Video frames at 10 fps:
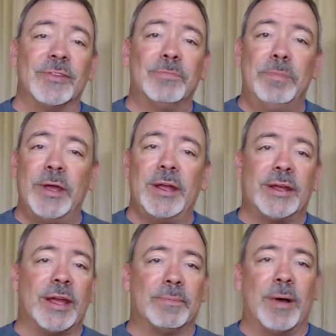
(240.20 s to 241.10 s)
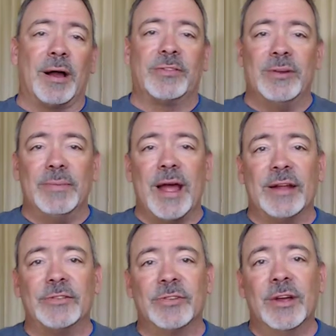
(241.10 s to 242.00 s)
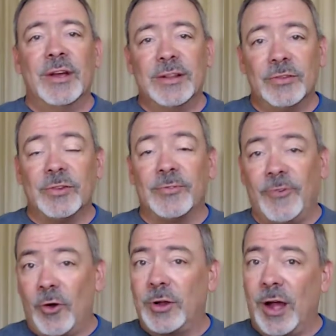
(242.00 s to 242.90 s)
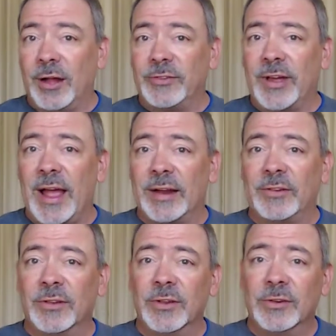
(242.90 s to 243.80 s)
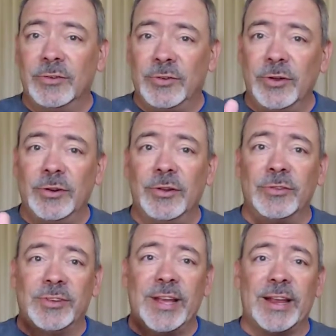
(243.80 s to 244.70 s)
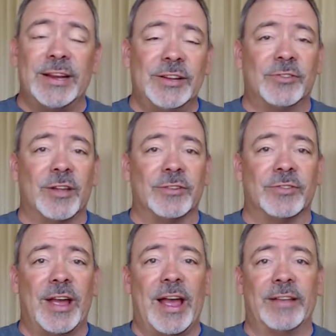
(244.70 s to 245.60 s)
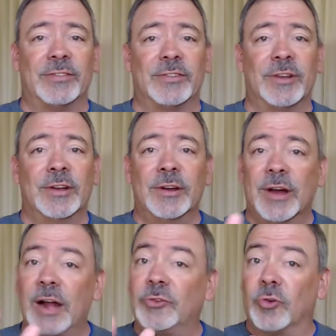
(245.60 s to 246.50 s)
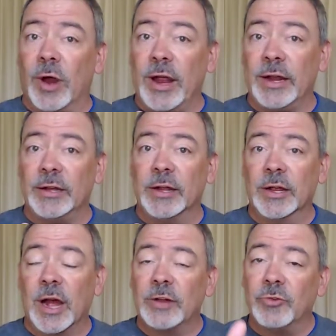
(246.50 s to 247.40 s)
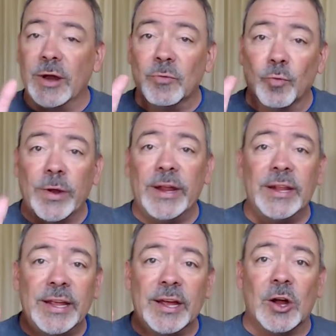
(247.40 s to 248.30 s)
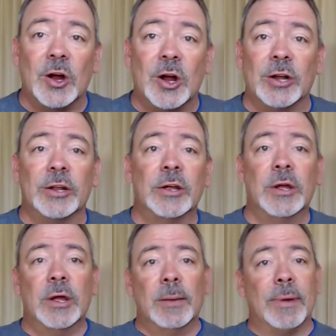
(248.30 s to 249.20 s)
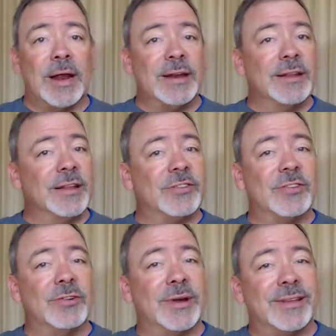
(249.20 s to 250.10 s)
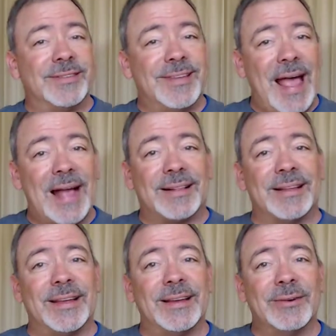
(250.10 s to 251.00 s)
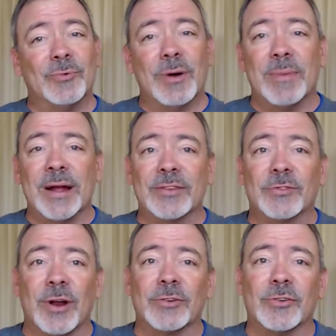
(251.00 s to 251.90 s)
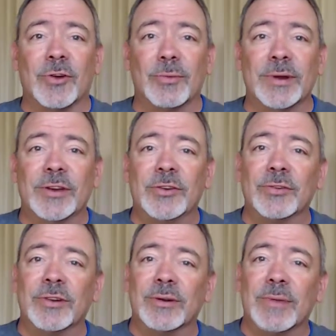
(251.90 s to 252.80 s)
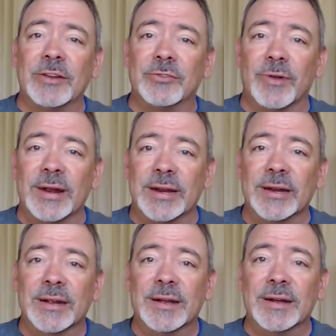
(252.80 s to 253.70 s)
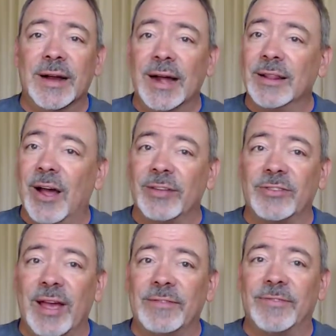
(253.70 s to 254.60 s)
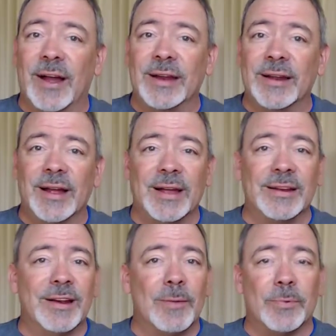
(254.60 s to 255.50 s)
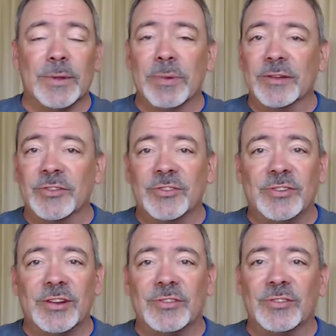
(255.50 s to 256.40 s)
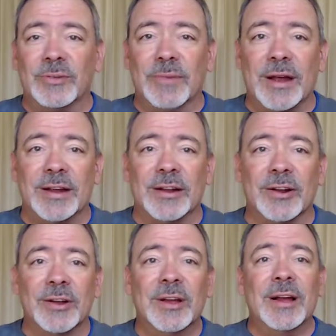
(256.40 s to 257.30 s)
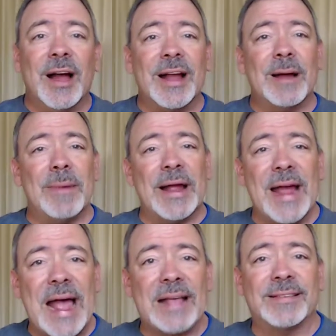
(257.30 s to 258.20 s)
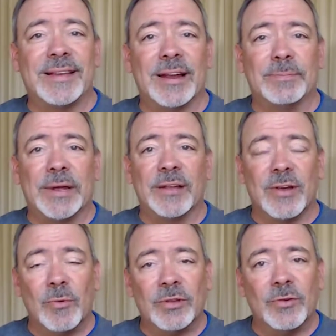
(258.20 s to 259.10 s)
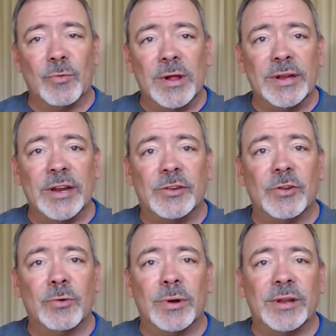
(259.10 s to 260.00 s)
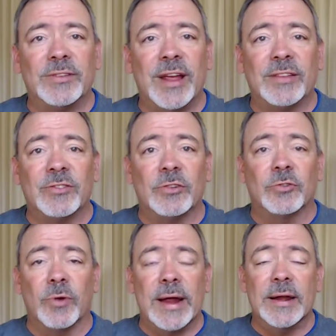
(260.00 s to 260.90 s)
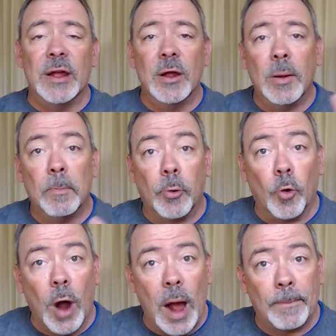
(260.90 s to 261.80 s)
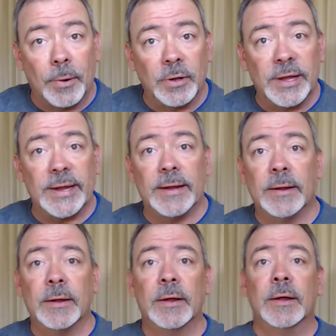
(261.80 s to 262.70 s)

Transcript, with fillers: for this big kickboxing match. This was full contact, two dudes kicking each other's ass. I trained. I trained really hard, but I didn't listen to exactly what my instructor told me to do during my training. I lost that fight. I ended up with a bunch of stitches in my ear. I got my ass kicked because I wasn't willing to do what it takes to train properly.